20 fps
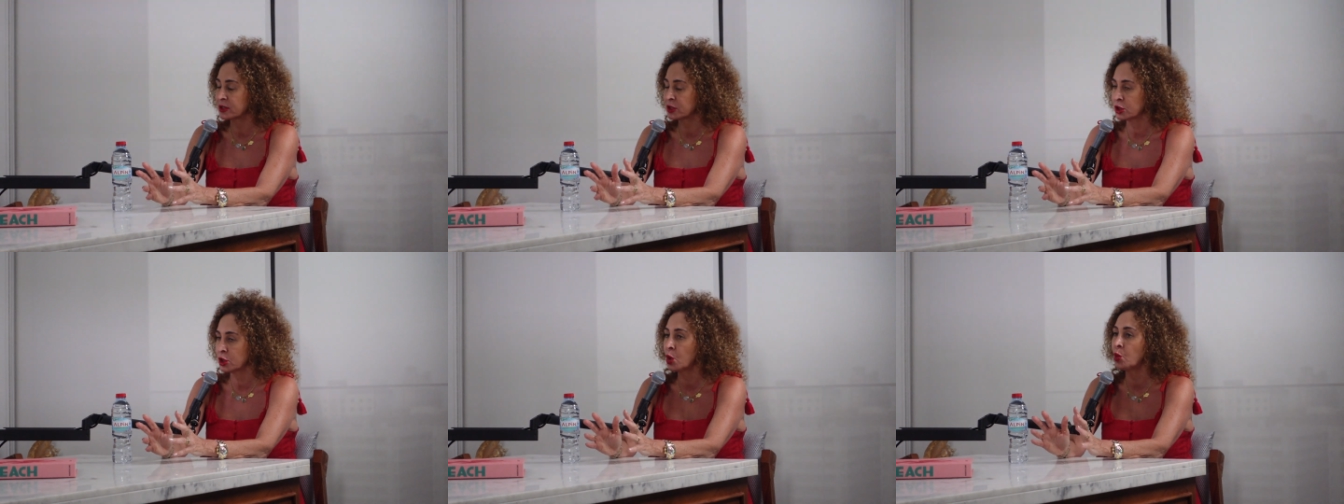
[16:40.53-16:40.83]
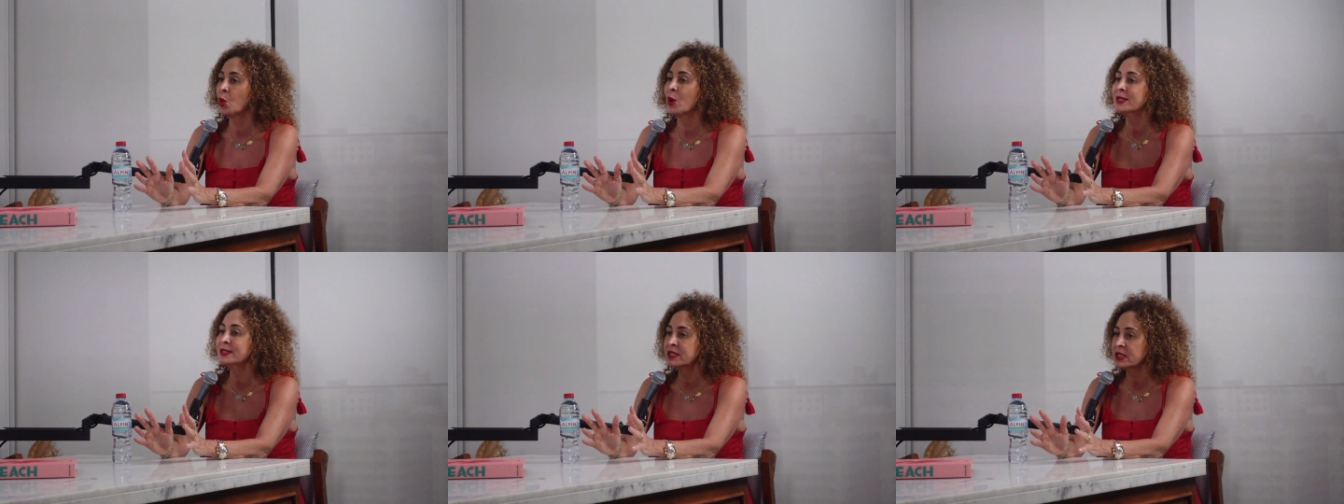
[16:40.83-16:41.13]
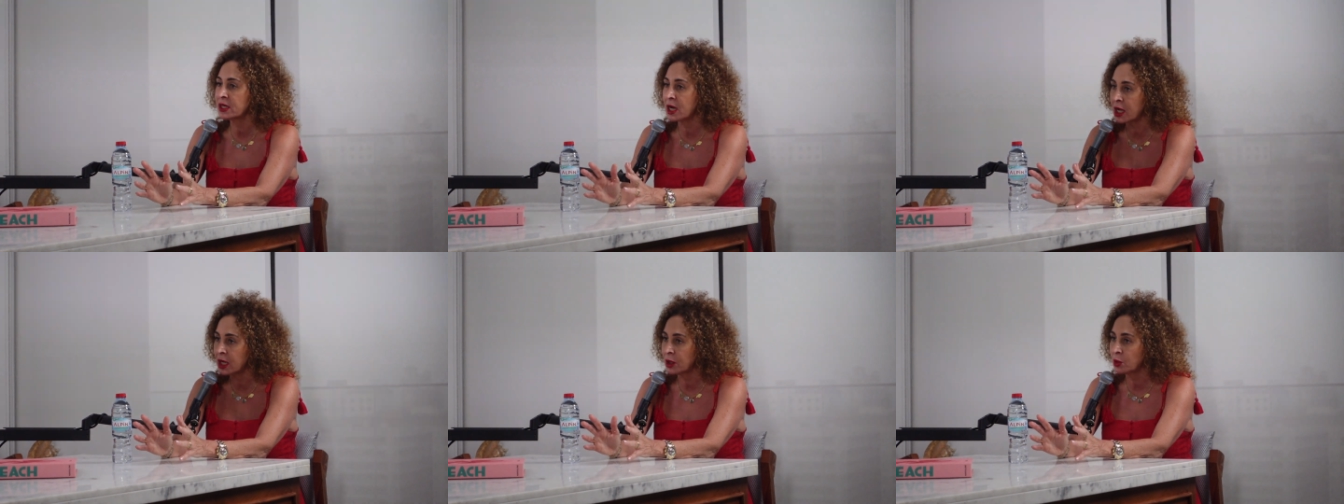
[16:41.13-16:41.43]
Yeah, you know, once
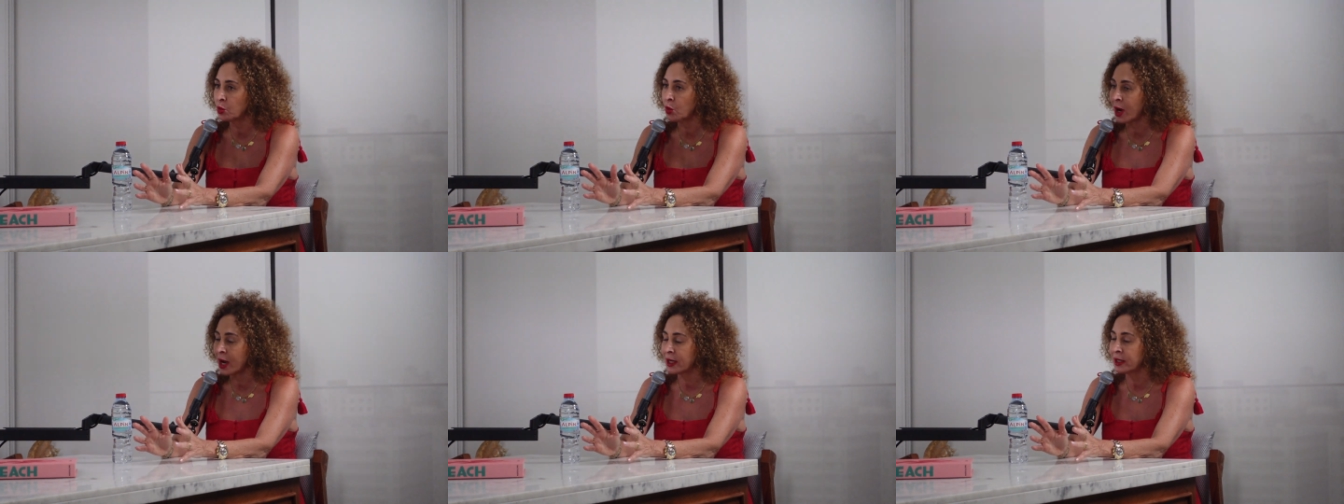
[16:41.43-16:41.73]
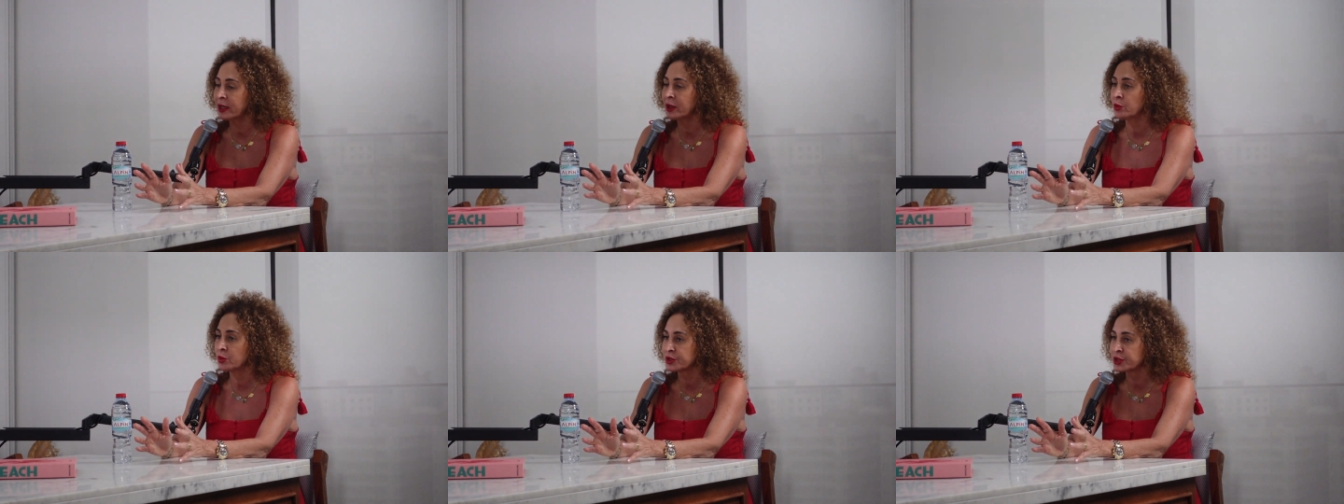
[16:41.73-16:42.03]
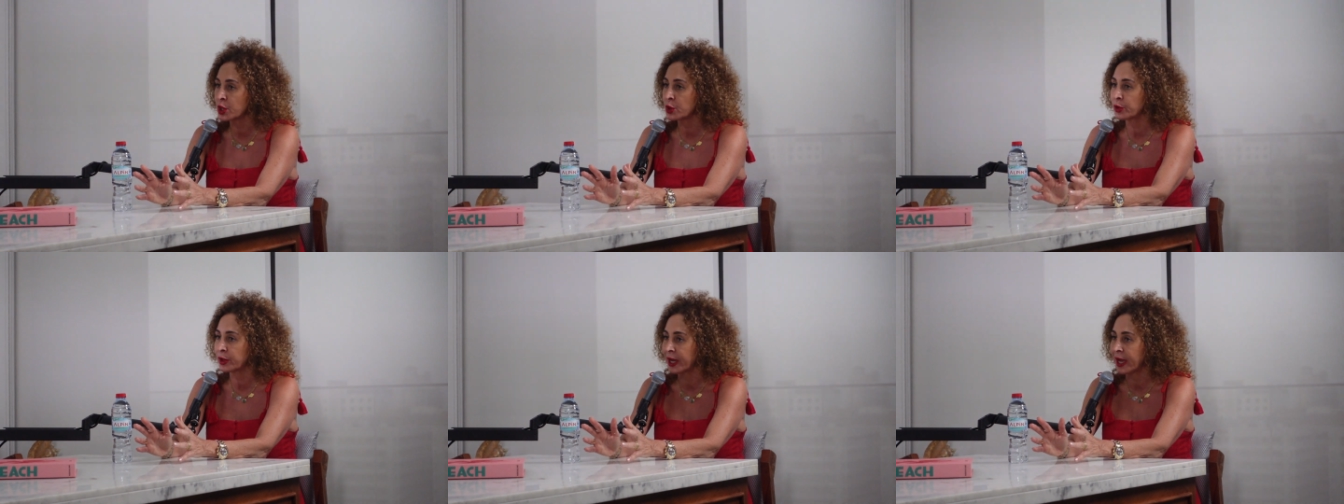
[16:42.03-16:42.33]
yeah. in a while it
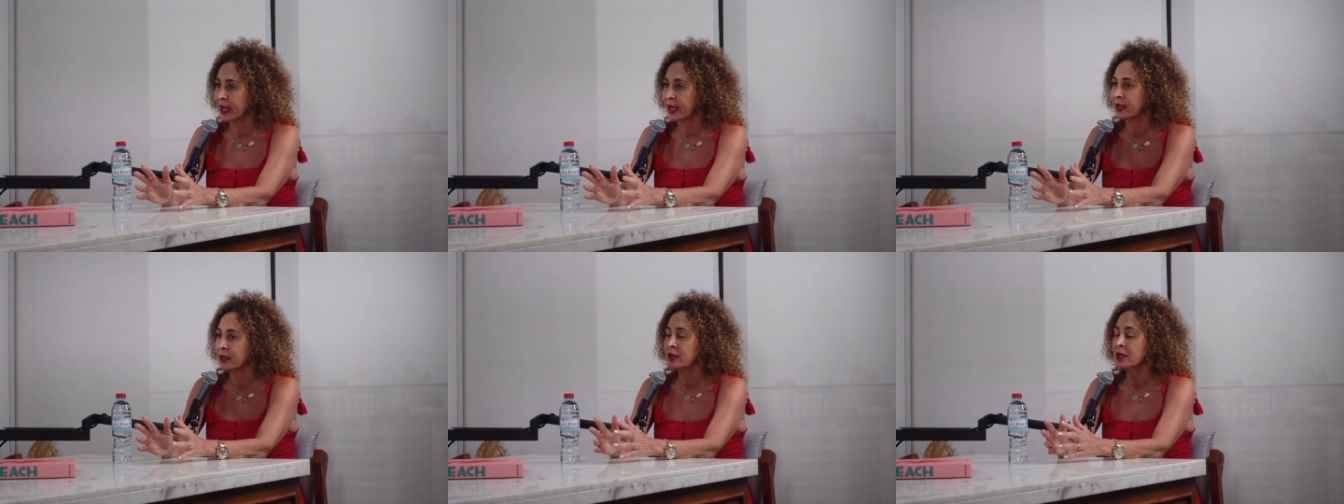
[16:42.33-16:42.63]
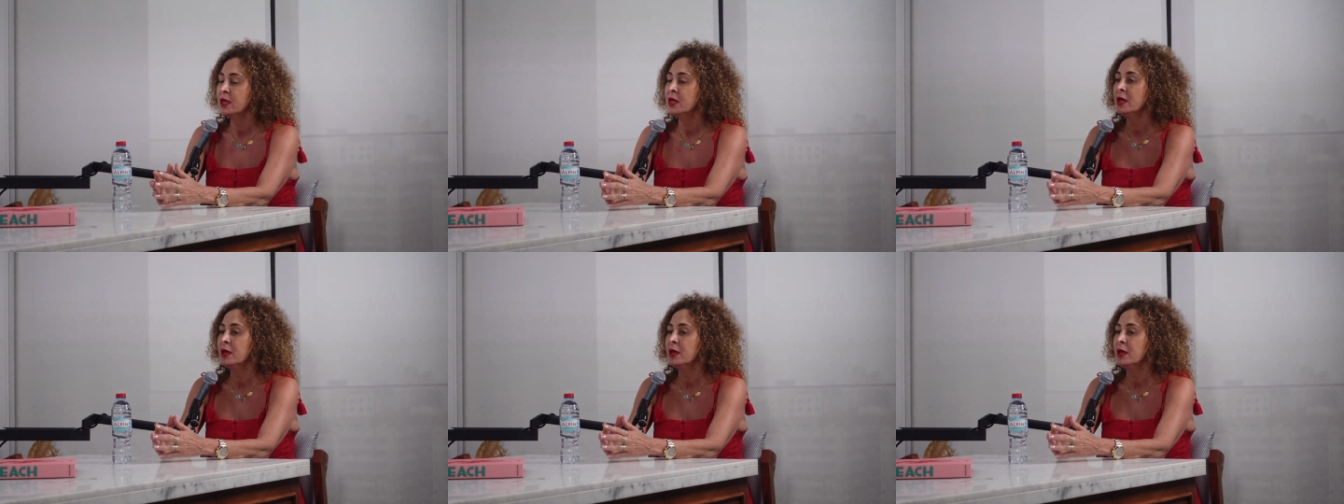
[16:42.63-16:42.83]
was okay,